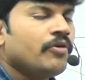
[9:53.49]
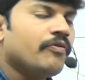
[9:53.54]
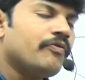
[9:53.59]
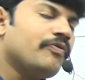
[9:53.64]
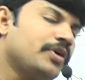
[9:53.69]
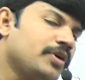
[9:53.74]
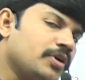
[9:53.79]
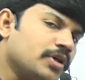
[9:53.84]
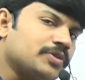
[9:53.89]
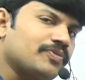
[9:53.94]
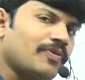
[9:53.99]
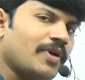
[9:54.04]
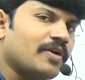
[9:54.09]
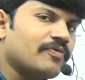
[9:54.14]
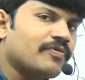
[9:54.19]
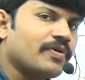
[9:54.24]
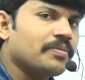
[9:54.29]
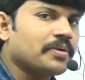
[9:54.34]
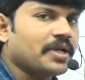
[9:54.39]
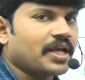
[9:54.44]
Windows
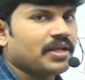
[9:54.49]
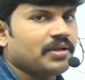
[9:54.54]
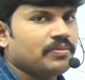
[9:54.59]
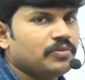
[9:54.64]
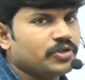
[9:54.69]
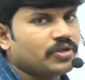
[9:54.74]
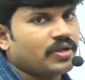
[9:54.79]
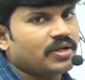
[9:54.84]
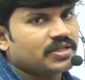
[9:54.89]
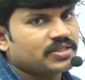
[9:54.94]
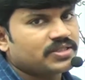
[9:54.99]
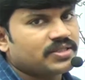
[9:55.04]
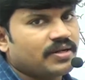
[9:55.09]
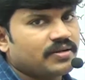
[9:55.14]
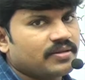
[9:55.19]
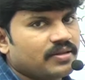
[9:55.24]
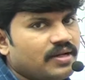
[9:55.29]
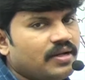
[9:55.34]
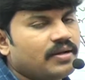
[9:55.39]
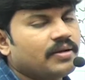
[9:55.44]
platform can able to
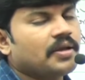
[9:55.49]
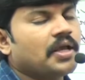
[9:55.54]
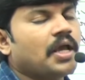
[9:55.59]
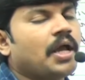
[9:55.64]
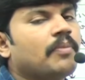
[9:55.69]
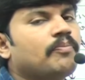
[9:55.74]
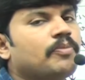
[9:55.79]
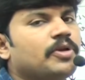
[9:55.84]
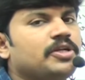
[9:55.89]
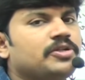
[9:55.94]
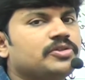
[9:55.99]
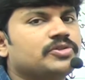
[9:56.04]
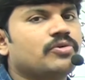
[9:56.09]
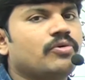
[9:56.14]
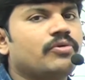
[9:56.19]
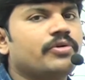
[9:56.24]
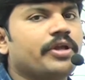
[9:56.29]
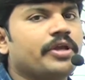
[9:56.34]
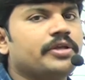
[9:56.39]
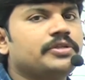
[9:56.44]
understand that. Happily it is
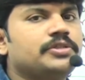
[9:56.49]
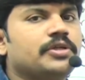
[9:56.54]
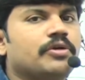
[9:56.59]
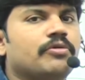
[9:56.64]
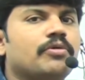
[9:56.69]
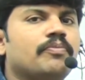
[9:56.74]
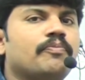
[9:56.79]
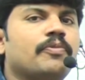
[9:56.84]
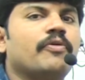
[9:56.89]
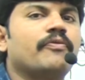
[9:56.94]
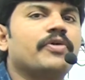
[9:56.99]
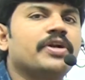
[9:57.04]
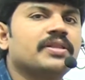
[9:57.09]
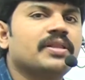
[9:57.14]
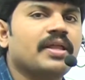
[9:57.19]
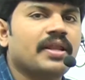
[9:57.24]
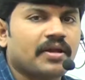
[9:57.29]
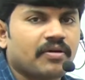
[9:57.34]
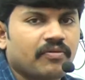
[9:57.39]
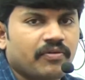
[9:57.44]
going to execute, provide
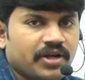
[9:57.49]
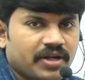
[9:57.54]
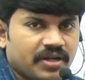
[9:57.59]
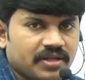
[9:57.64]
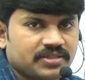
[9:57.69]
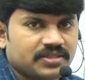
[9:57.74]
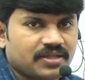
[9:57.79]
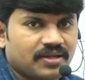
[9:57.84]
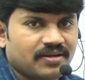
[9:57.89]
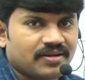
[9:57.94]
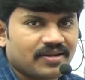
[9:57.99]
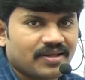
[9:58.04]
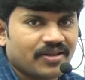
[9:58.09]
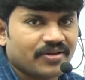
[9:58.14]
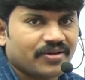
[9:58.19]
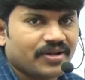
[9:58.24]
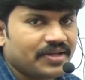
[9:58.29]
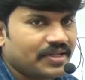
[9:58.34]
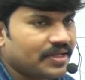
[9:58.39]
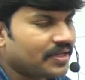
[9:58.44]
the required result. Are
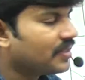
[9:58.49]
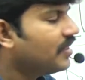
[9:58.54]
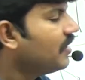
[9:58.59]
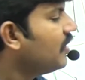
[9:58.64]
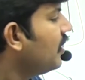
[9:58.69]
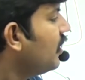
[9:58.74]
you getting?